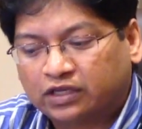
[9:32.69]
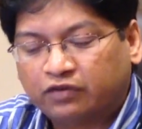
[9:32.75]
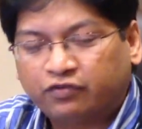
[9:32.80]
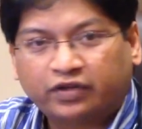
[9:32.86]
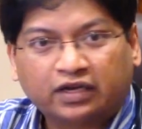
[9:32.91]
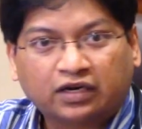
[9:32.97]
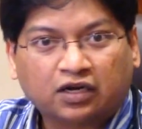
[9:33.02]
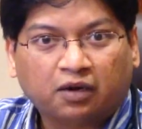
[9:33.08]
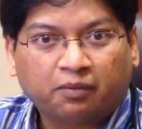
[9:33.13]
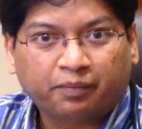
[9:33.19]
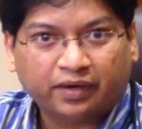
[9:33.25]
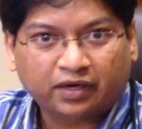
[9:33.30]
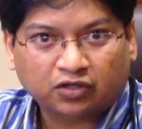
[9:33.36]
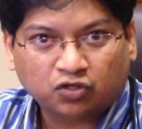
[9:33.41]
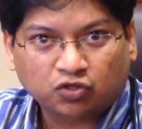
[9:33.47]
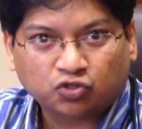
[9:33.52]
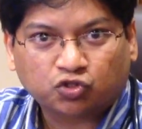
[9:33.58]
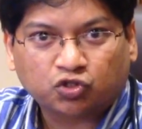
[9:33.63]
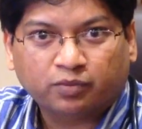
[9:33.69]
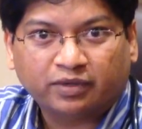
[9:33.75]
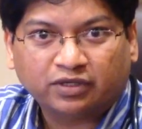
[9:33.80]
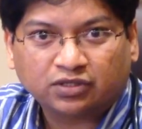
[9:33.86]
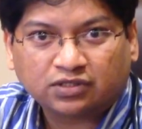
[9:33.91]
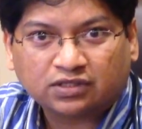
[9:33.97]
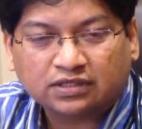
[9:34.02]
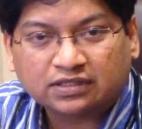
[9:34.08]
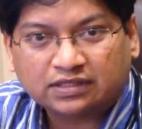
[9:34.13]
And we can compare those two
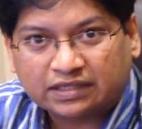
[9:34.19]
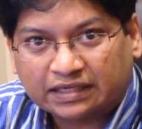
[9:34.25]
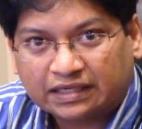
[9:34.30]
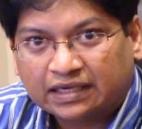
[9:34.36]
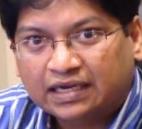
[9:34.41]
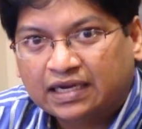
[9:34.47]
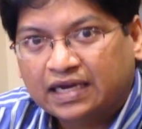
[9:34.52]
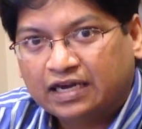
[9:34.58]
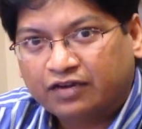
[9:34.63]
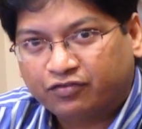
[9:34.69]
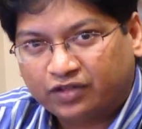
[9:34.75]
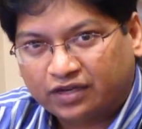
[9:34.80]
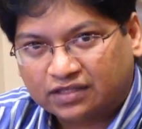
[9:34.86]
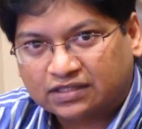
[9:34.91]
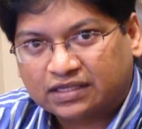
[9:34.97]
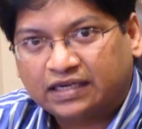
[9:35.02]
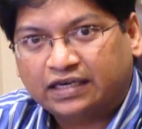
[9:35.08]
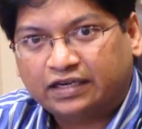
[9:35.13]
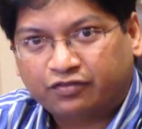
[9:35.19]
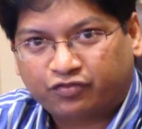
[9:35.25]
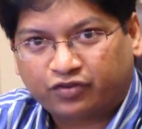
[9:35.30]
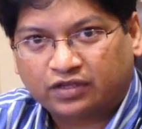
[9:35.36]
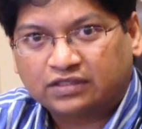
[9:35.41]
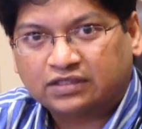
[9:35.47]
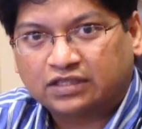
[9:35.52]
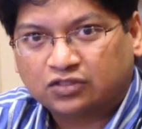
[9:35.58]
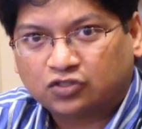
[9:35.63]
images and see if there is any
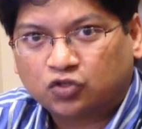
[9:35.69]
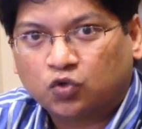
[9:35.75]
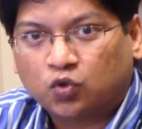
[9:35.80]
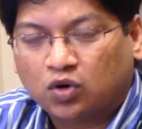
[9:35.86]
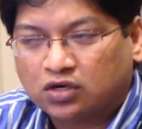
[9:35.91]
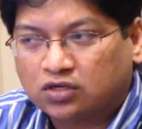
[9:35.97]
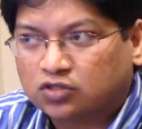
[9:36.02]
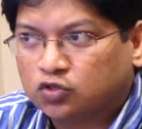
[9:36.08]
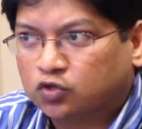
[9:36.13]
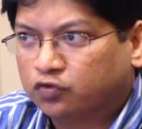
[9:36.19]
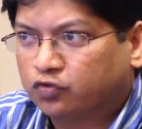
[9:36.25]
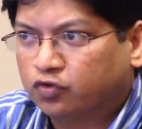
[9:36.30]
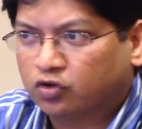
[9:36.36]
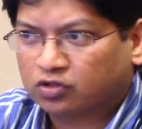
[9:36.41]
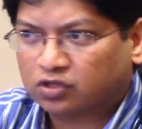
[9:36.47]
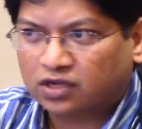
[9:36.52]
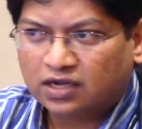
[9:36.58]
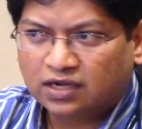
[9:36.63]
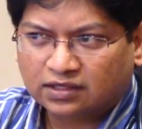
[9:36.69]
difference, and so on and so forth.